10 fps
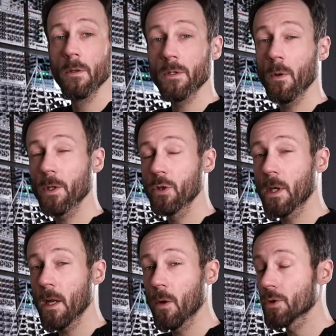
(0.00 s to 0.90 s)
So what you
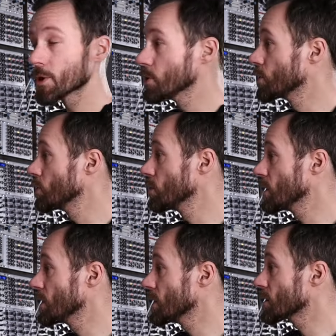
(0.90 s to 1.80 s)
can also do
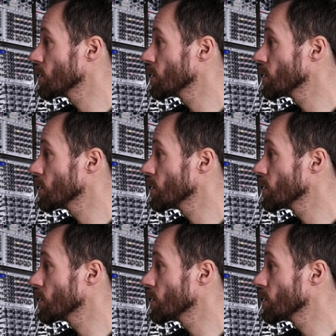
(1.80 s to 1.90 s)
is,